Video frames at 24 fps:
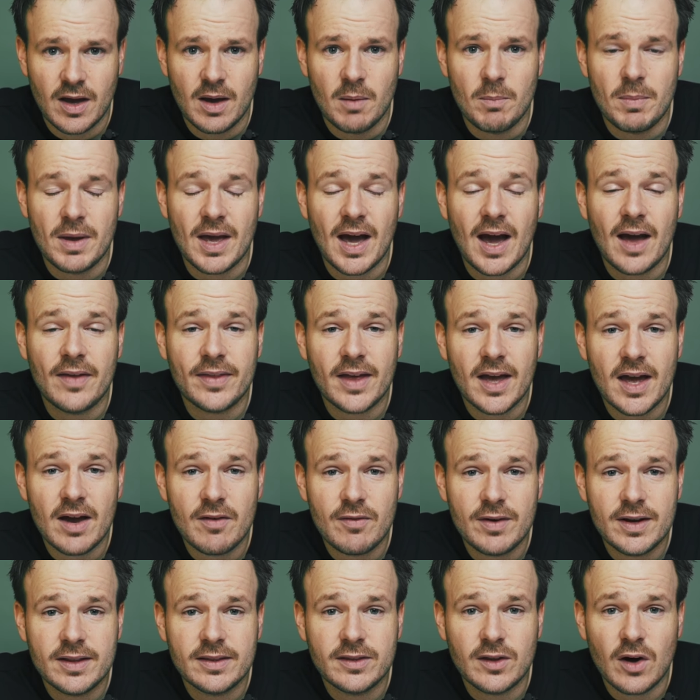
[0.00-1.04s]
Behind
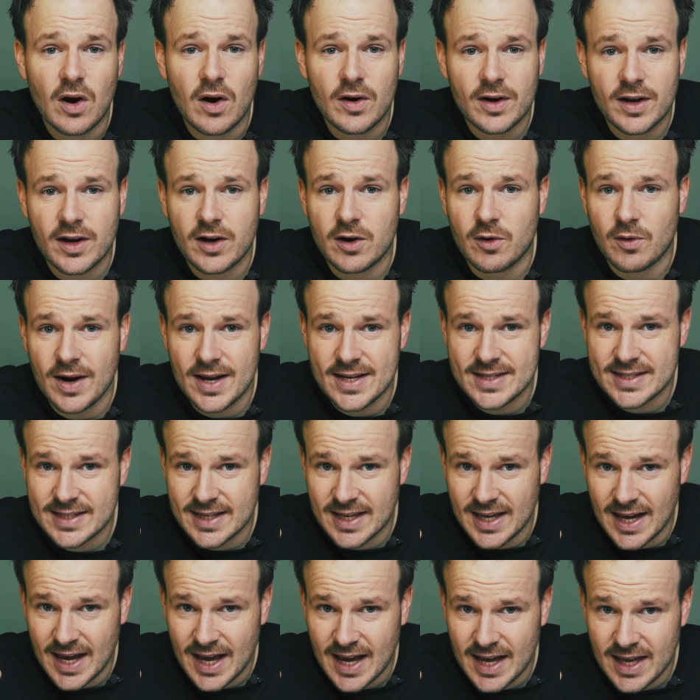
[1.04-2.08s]
every dark grey
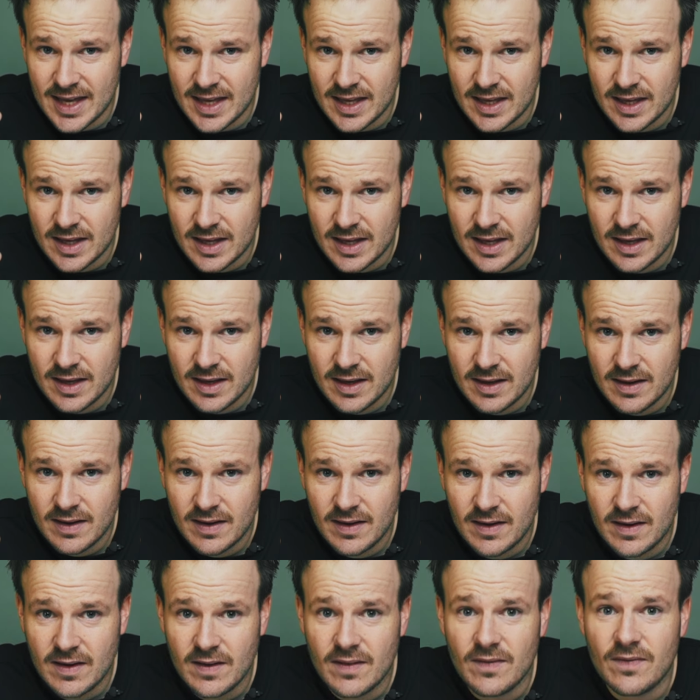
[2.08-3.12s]
sky,
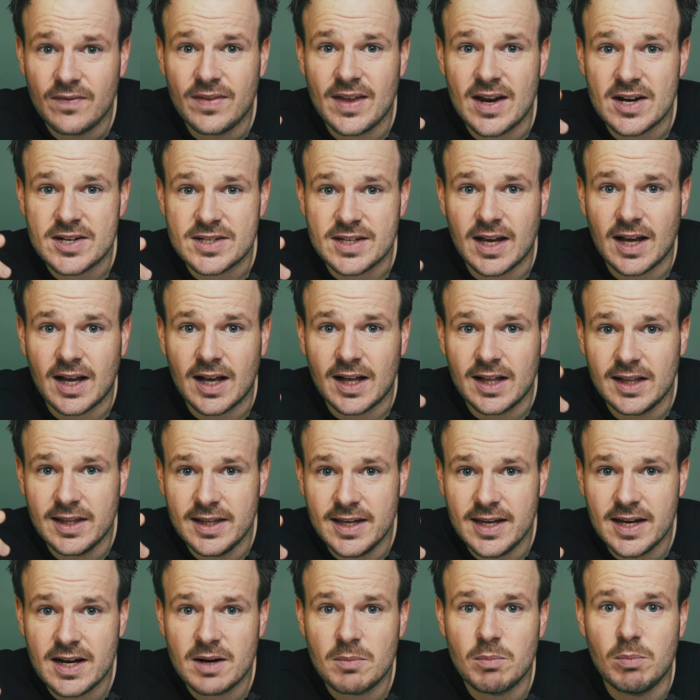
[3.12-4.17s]
there's a
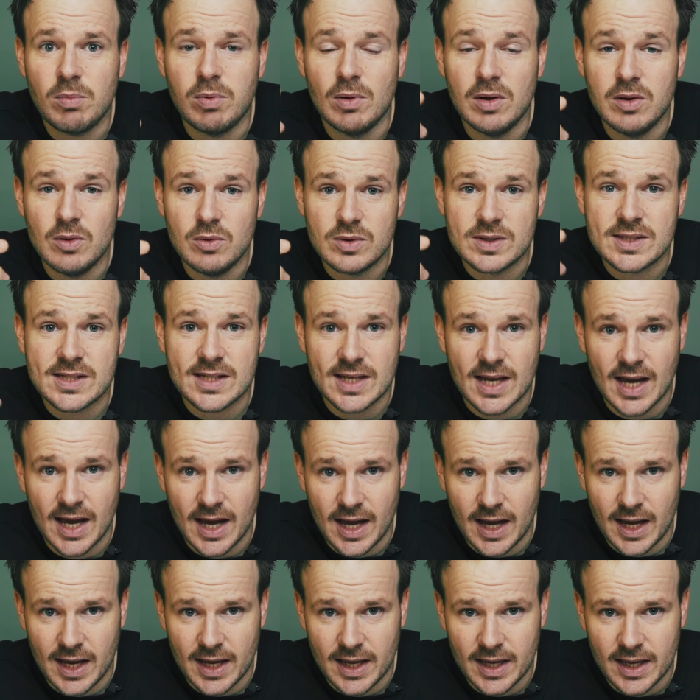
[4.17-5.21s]
clear blue
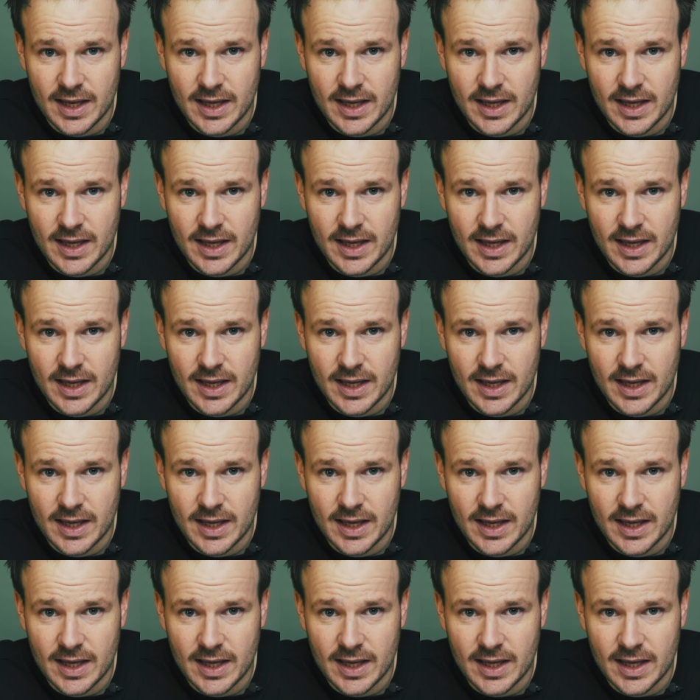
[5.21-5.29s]
sky.